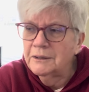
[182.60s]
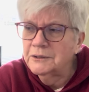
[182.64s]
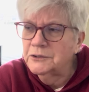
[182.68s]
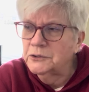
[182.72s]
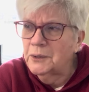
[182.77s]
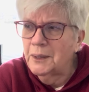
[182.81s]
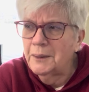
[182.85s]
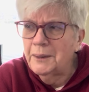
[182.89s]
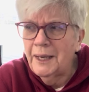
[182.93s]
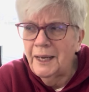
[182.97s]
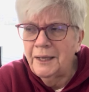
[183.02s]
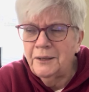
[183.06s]

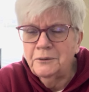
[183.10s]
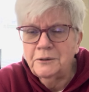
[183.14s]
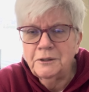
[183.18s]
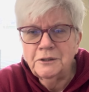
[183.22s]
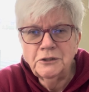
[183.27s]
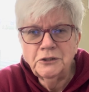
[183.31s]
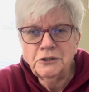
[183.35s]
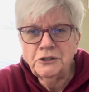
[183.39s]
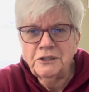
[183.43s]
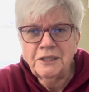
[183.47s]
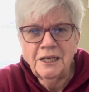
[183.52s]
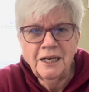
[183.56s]
So I, I, don't
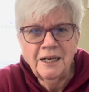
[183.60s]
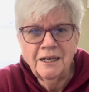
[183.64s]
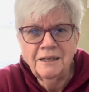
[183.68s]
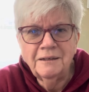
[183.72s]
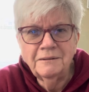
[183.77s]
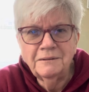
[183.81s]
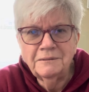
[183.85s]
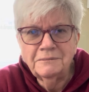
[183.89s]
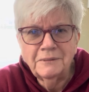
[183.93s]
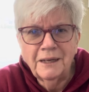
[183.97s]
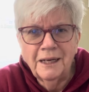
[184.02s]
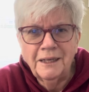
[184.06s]

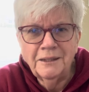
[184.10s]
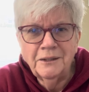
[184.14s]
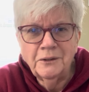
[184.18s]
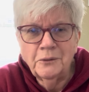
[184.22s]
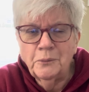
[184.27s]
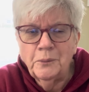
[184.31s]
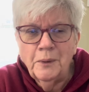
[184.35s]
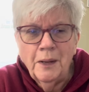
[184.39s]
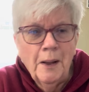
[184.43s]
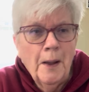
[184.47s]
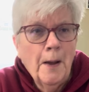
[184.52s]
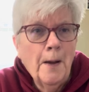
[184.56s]
understand. I
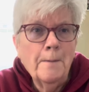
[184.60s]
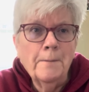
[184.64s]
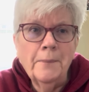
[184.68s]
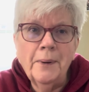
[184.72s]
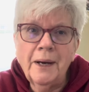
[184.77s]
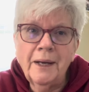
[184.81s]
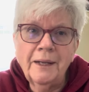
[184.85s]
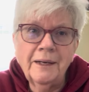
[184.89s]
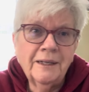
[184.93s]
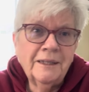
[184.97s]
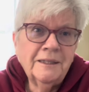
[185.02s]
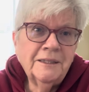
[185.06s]
don't.
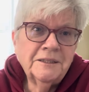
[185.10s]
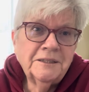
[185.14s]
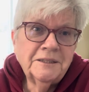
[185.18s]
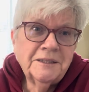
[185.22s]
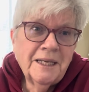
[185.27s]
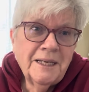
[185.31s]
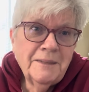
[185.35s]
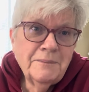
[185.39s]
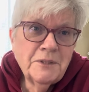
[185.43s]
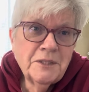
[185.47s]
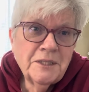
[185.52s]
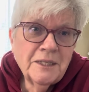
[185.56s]
But in the
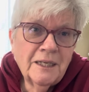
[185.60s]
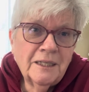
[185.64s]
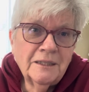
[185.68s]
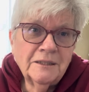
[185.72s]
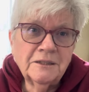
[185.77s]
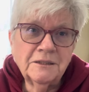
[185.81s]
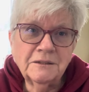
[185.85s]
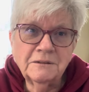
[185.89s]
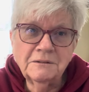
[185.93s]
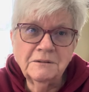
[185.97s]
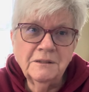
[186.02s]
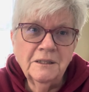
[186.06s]
same
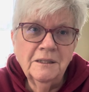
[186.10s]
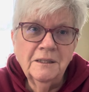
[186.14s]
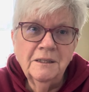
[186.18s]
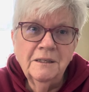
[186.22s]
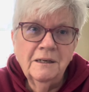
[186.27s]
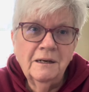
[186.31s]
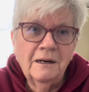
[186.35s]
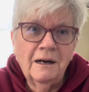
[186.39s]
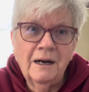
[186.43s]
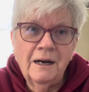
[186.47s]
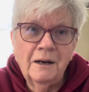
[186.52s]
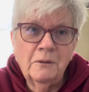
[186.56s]
sense,
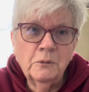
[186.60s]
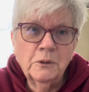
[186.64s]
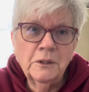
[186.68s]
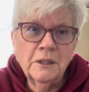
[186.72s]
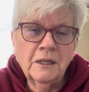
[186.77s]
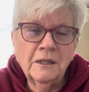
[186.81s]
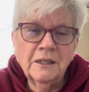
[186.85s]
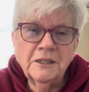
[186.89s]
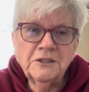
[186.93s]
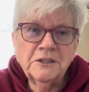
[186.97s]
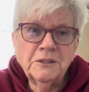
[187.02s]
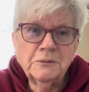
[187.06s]
uh, when
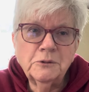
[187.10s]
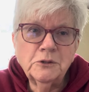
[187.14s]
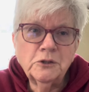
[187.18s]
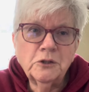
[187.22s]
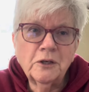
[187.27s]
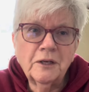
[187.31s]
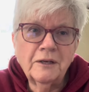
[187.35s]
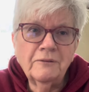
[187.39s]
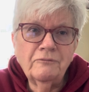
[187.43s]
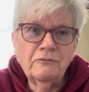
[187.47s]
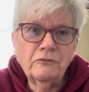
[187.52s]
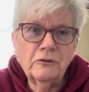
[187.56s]
Alyssa was
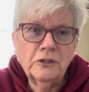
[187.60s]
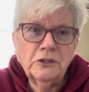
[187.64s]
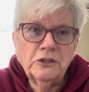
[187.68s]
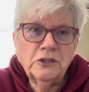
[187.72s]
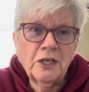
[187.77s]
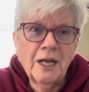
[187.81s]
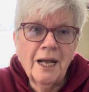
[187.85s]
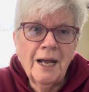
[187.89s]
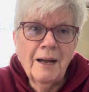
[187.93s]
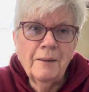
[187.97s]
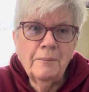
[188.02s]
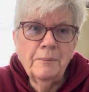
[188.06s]
looking for a
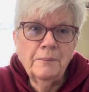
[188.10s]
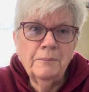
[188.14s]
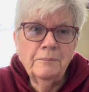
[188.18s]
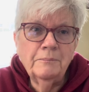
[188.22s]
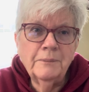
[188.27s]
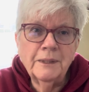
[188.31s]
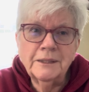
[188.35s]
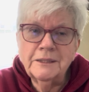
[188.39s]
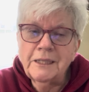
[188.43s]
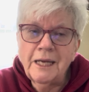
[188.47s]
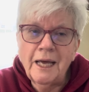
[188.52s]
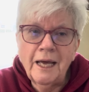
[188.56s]
job,
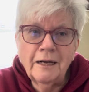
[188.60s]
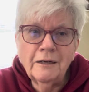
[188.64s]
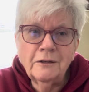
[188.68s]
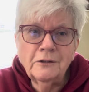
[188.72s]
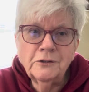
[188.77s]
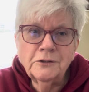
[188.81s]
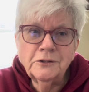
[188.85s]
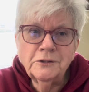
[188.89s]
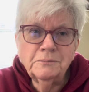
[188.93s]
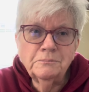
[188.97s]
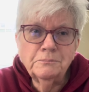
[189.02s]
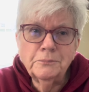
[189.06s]

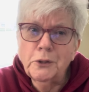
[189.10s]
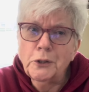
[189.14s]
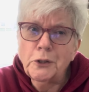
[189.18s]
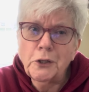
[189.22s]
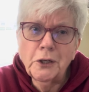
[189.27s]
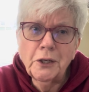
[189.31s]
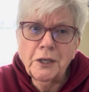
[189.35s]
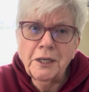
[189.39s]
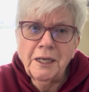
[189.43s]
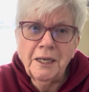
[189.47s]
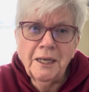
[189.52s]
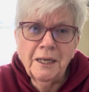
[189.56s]
McDonald's,
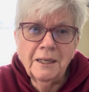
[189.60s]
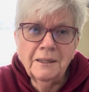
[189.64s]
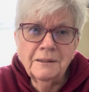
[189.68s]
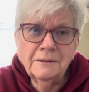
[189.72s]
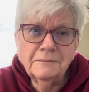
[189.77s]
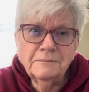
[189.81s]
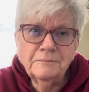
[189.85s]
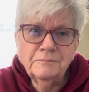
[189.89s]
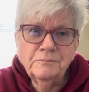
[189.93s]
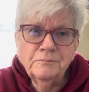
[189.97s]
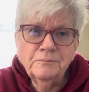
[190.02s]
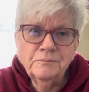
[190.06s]
Burger
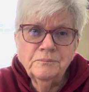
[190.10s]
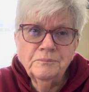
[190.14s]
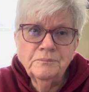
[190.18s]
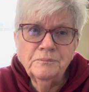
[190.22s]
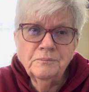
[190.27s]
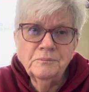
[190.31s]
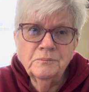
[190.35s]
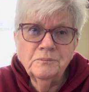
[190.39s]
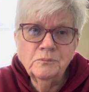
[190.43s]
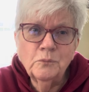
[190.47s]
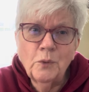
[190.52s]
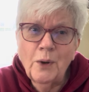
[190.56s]
King,
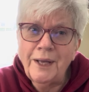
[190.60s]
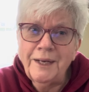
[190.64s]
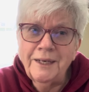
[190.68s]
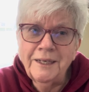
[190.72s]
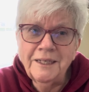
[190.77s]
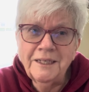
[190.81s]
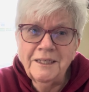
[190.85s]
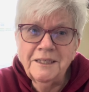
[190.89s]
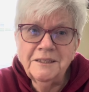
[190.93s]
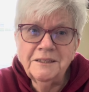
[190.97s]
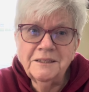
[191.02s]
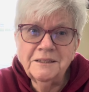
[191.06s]

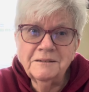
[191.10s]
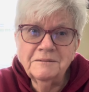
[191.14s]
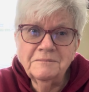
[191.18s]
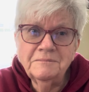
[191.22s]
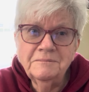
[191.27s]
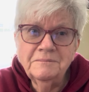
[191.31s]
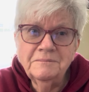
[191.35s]
Wendy's,